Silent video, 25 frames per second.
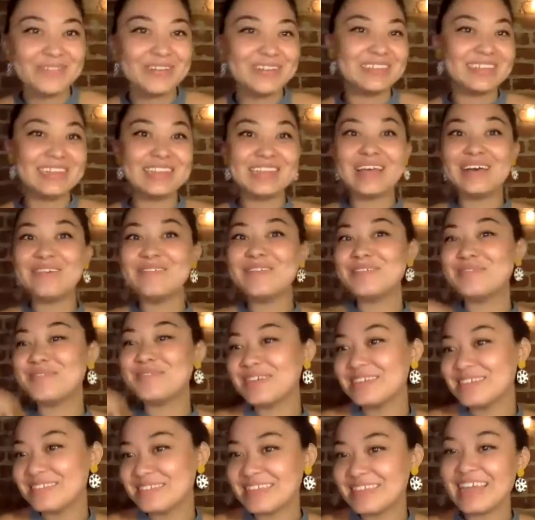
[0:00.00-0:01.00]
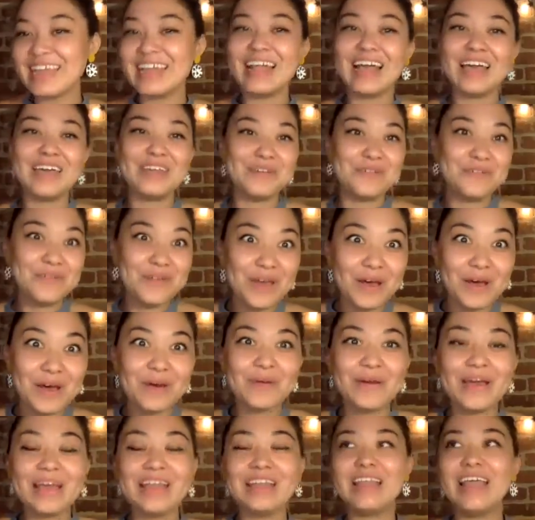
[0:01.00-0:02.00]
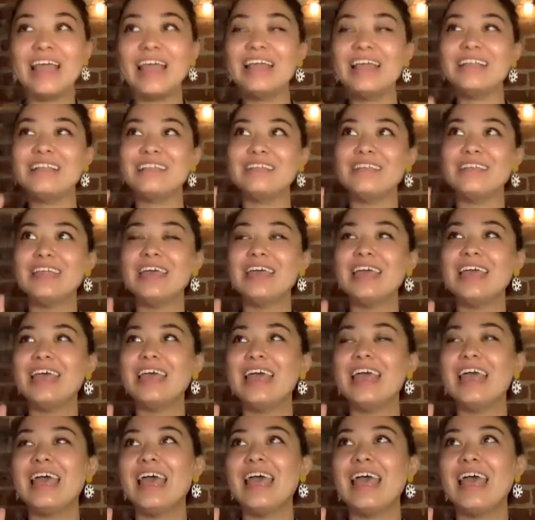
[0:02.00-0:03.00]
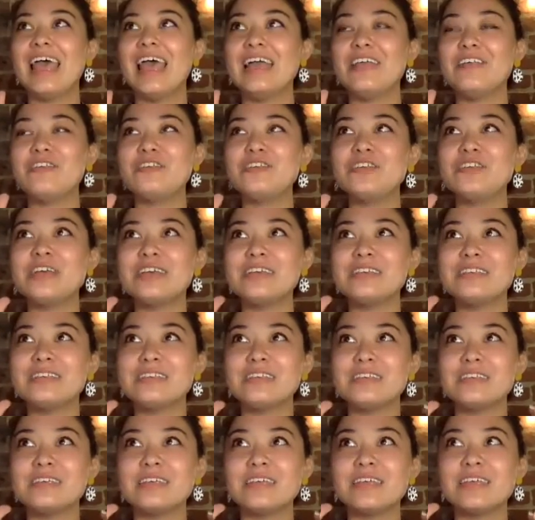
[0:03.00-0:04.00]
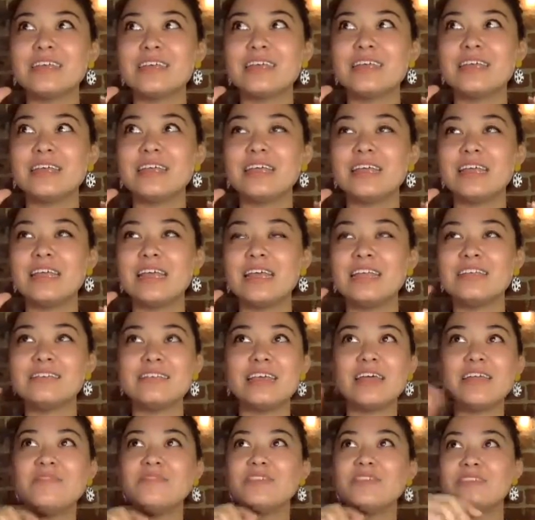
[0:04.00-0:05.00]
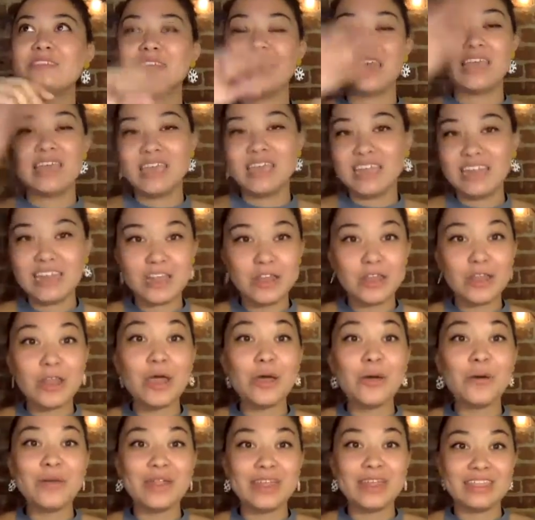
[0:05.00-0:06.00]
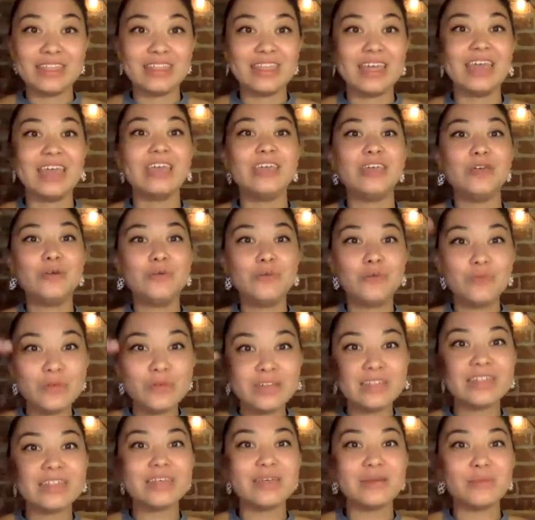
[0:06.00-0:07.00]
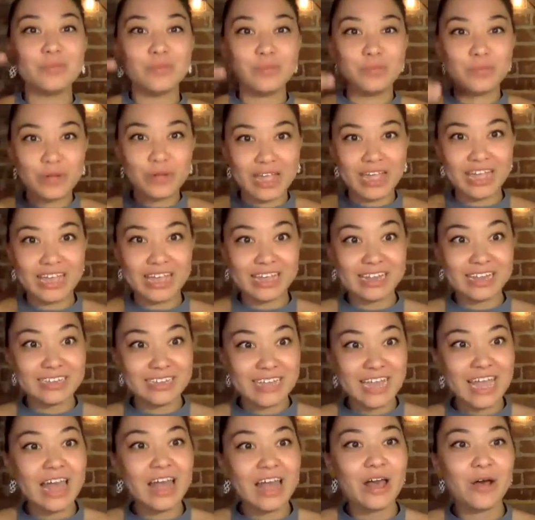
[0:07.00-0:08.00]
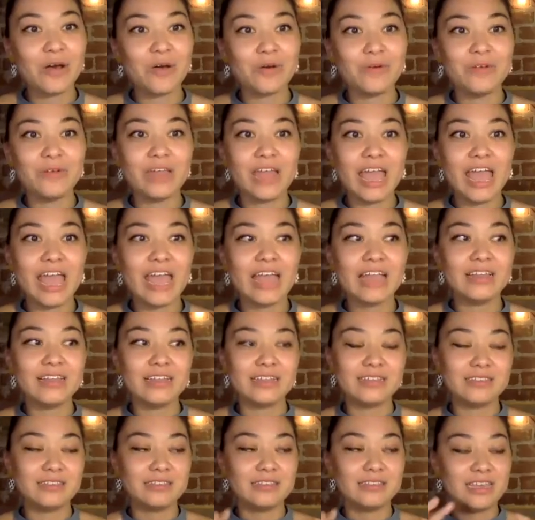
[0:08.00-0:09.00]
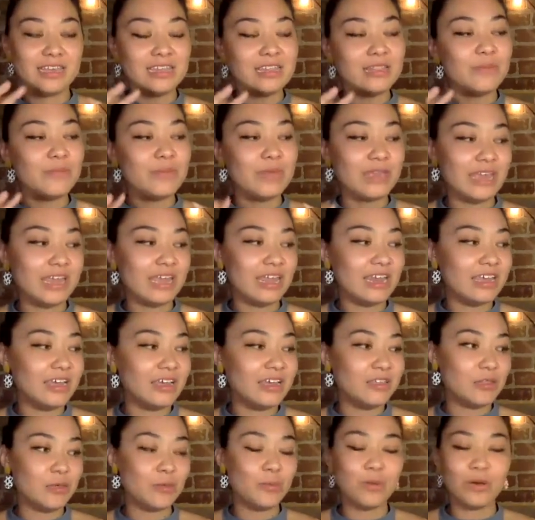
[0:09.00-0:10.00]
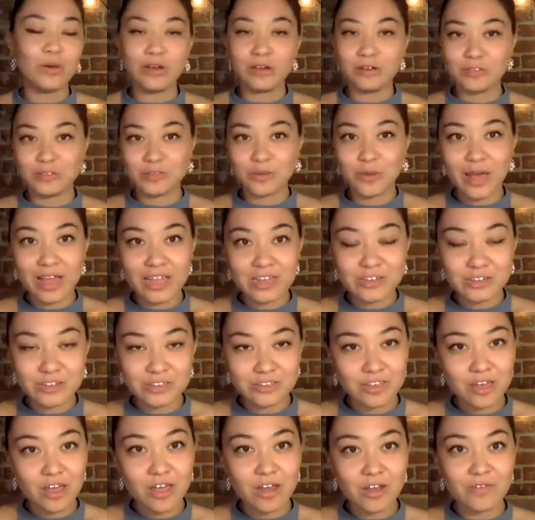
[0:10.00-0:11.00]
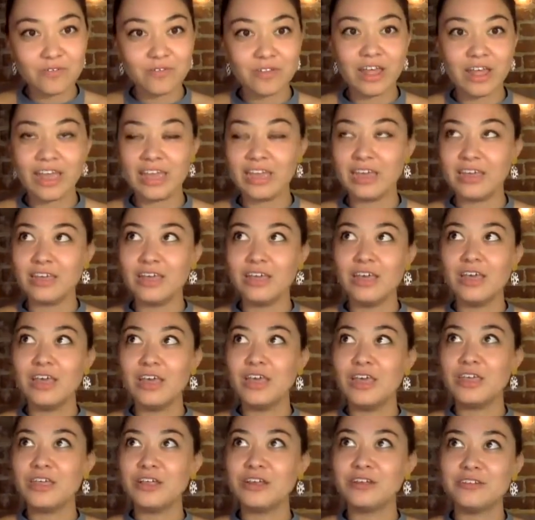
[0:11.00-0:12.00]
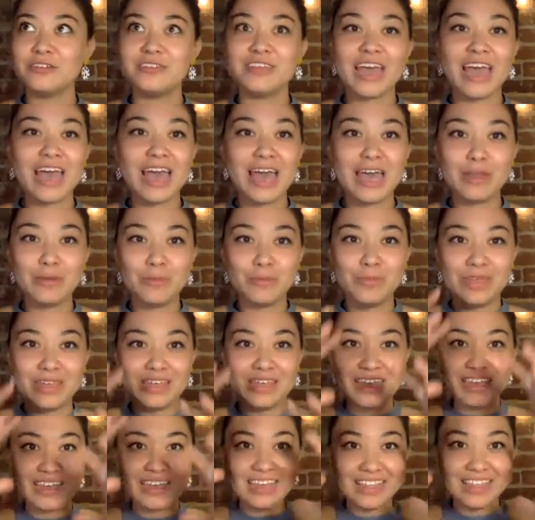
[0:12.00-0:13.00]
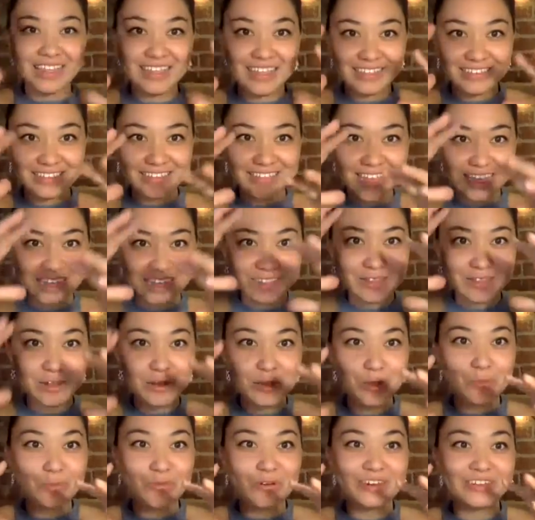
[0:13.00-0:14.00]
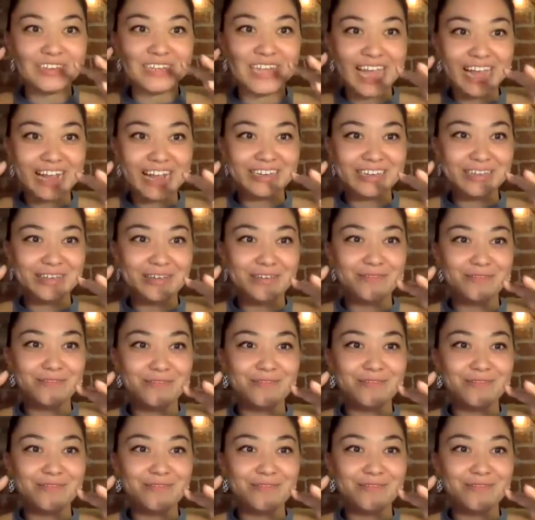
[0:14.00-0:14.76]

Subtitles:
it love at first sight? I don't know. And just instead of just saying he didn't know anything, you really break it down. And it's in the beginning of the book. So I just thought of like your dad being in this like little protective